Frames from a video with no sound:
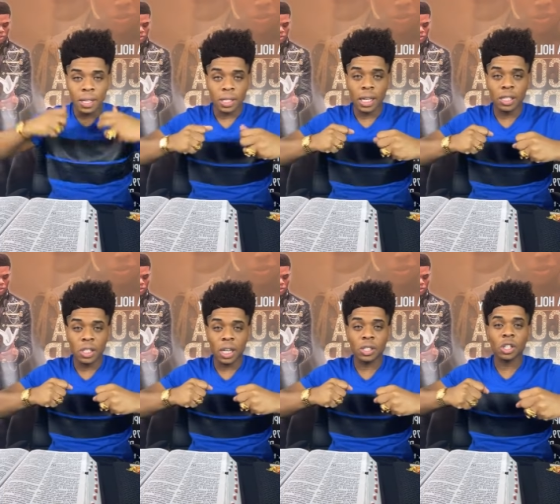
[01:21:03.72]
Say,
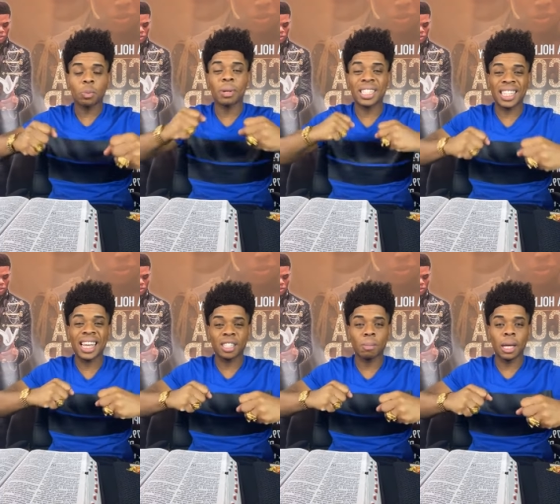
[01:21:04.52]
Jesus,
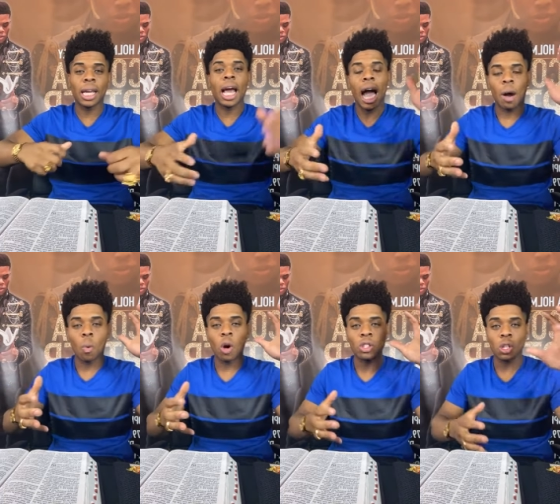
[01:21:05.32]
possess me. I
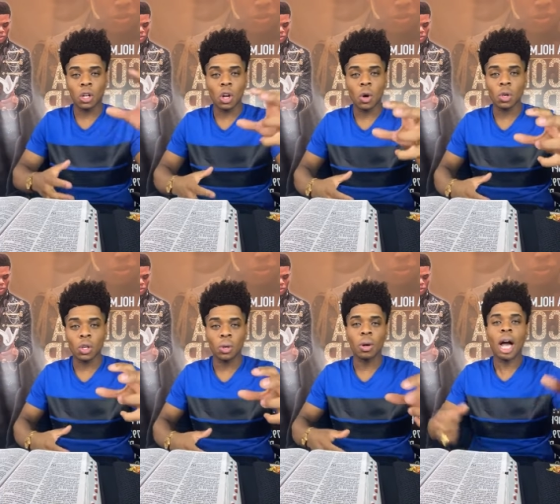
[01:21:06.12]
want to know
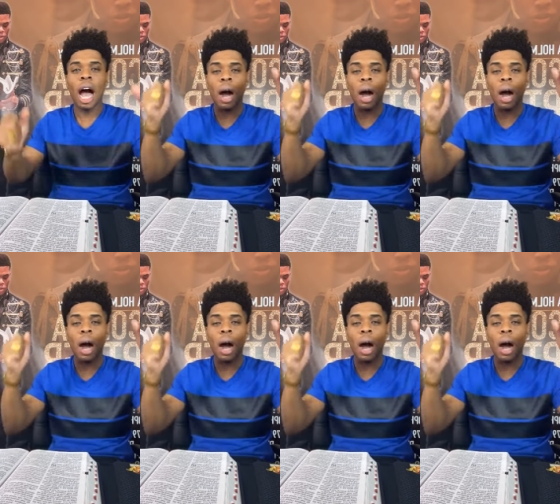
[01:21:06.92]
you.